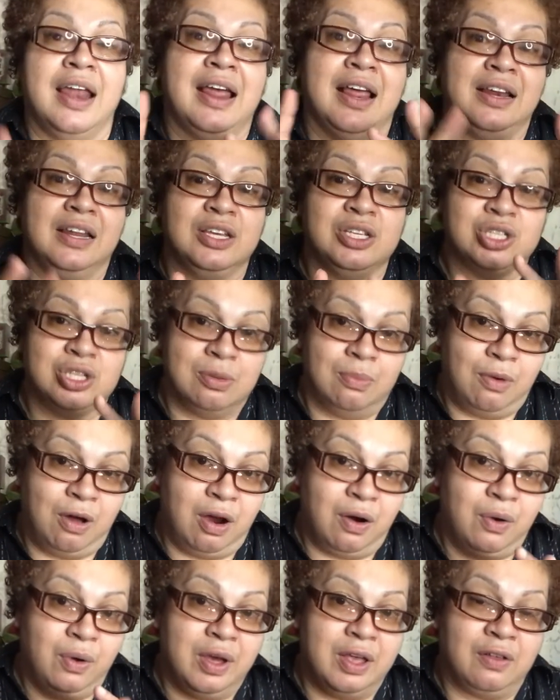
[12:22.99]
And at least
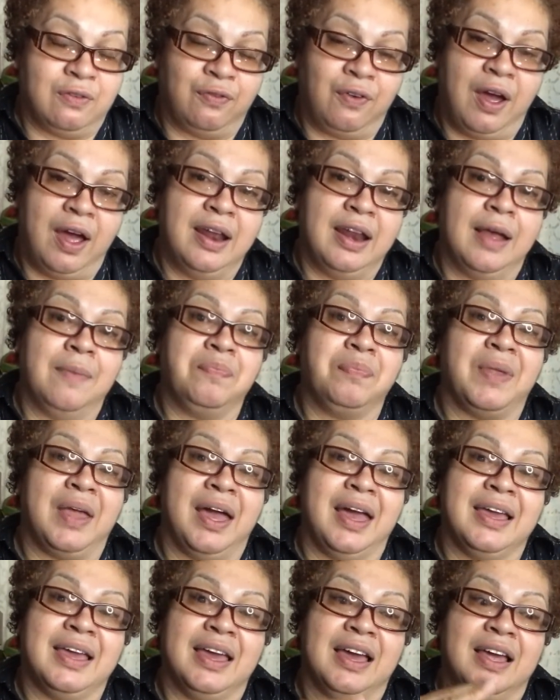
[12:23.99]
tomorrow is Friday,
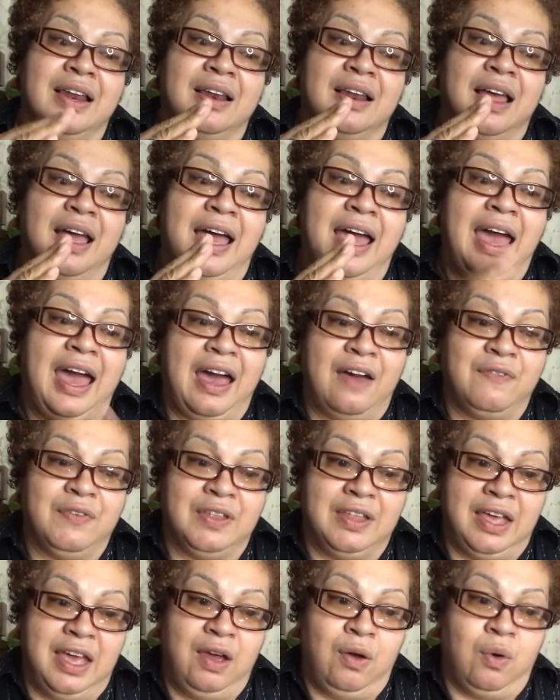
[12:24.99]
I get a half a
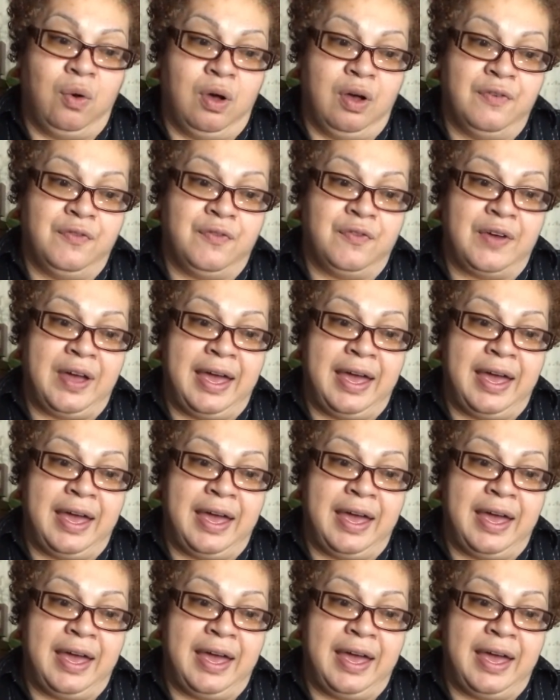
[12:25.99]
day off.